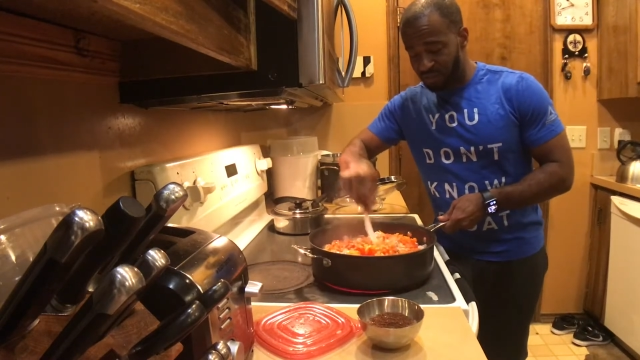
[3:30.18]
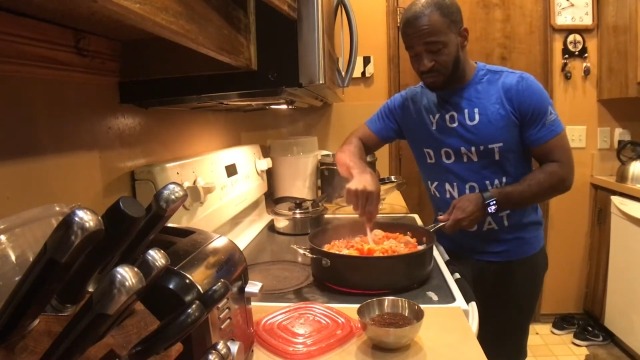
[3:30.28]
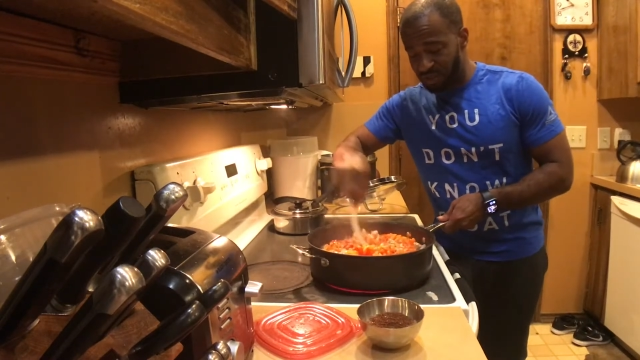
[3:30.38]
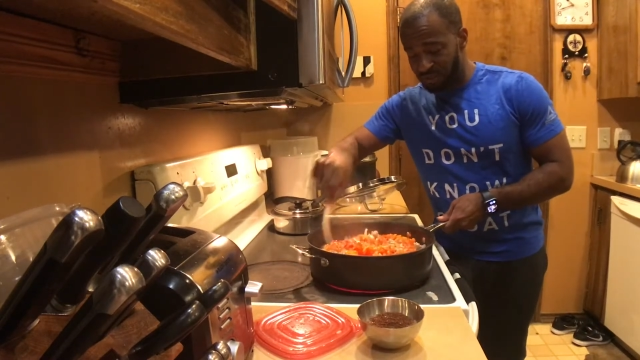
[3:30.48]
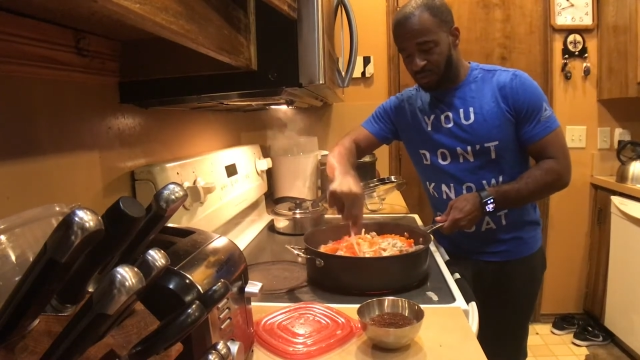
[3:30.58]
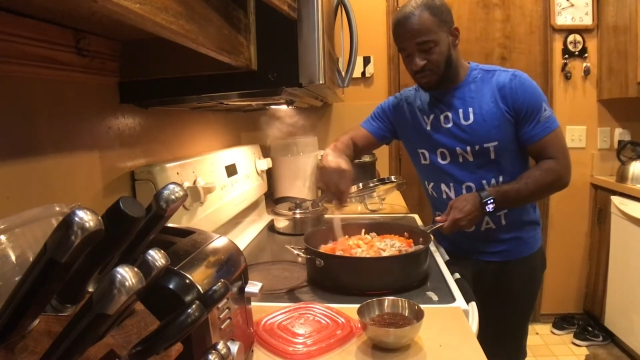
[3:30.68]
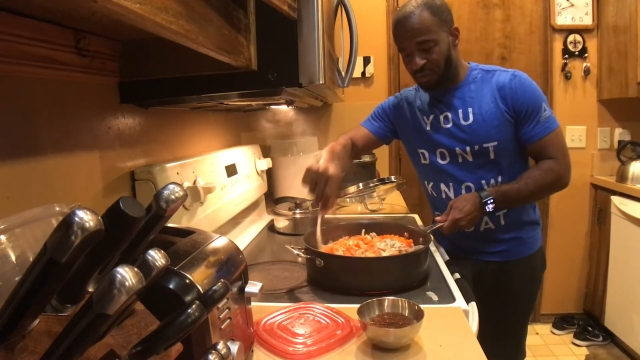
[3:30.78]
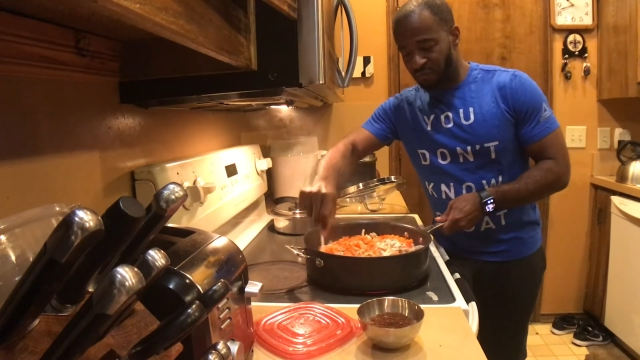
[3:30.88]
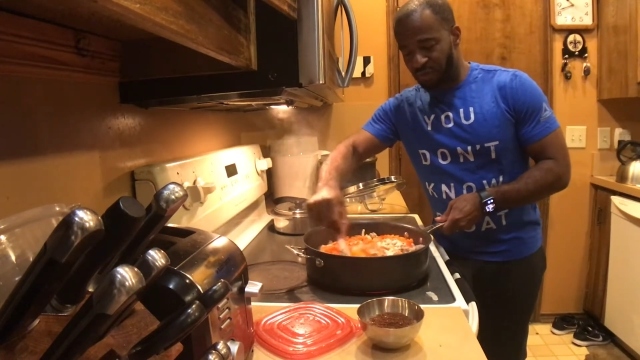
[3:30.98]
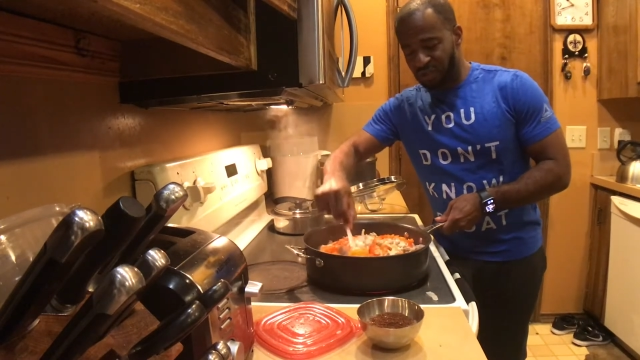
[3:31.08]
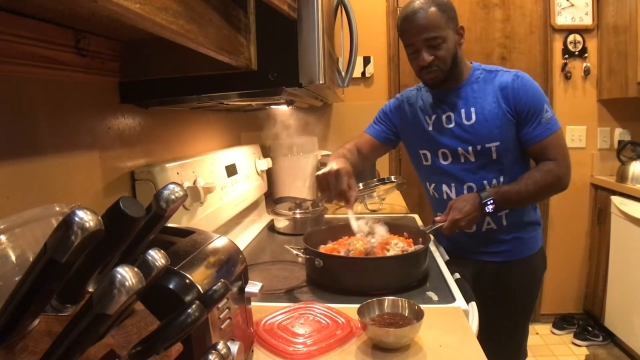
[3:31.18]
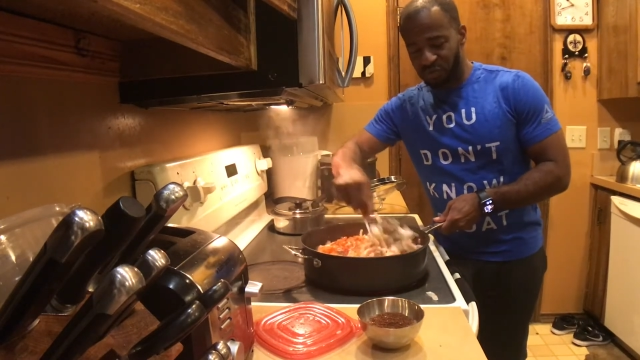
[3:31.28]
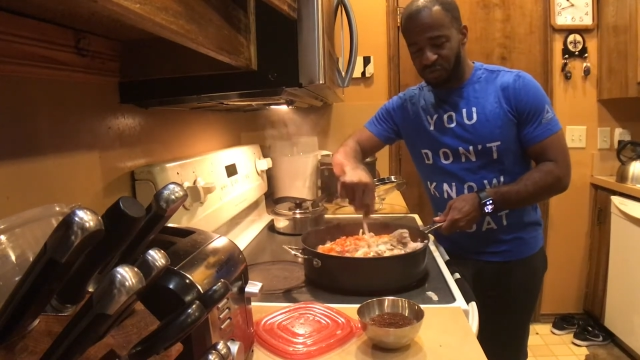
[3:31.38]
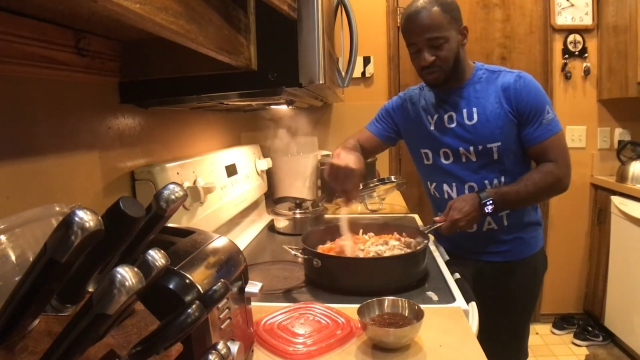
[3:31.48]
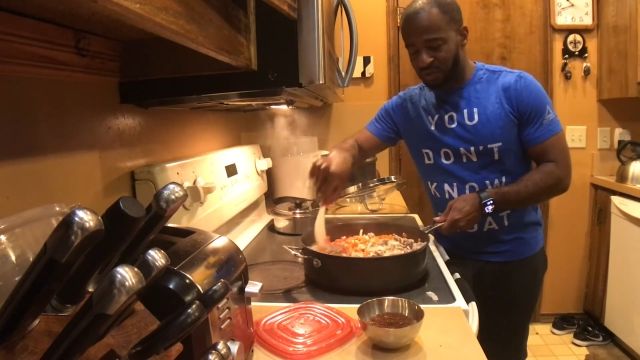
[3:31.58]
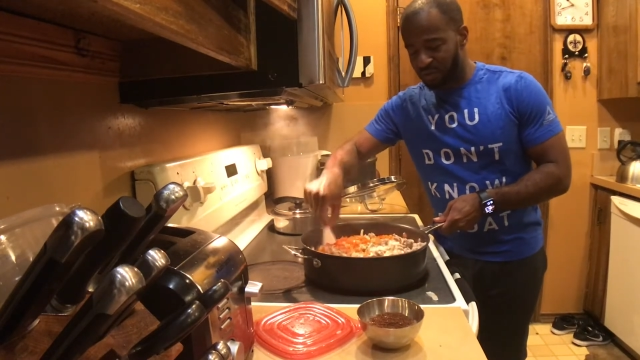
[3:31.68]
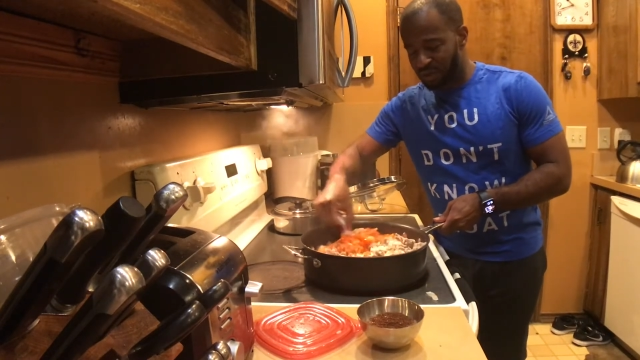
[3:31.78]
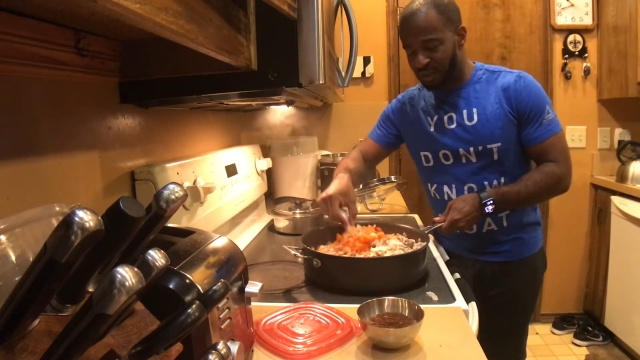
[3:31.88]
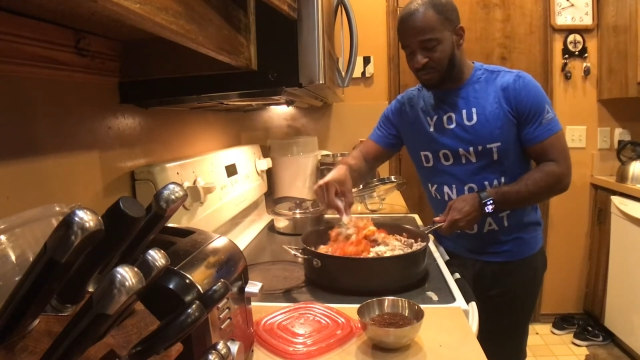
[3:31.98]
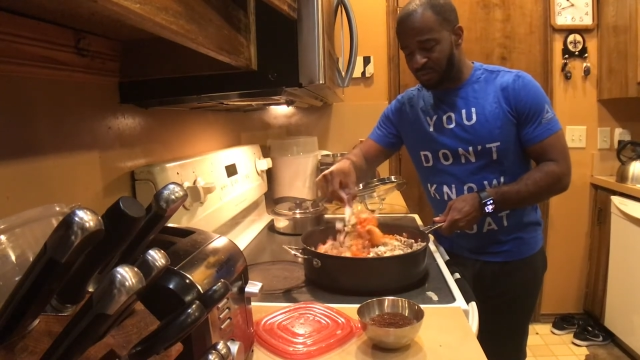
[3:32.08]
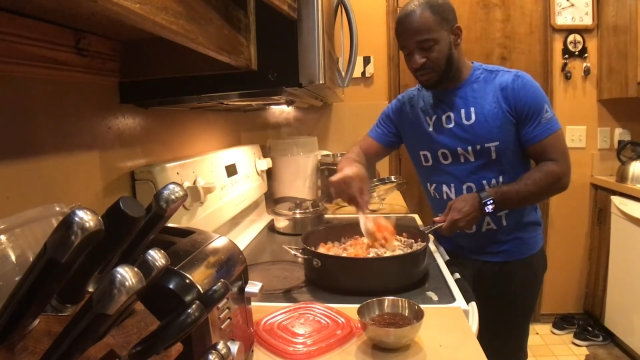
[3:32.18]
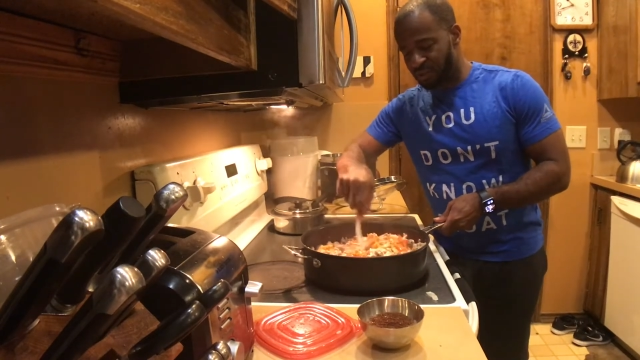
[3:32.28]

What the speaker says: the meat so the vegetables can cook evenly.